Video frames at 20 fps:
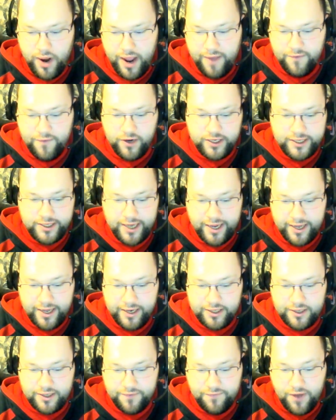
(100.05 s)
Every second
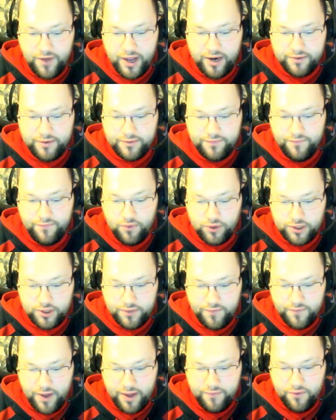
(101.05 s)
is a fight for
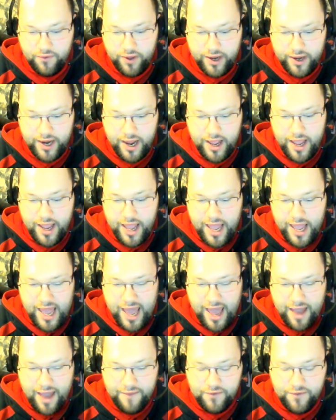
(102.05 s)
survival, and
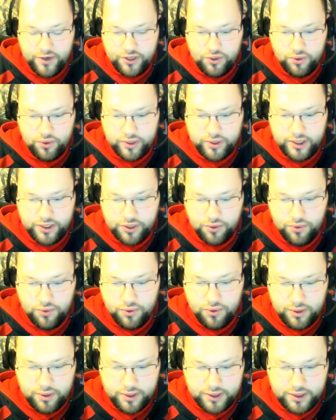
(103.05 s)
every choice is
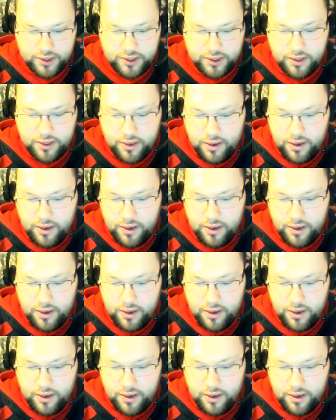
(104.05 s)
yours.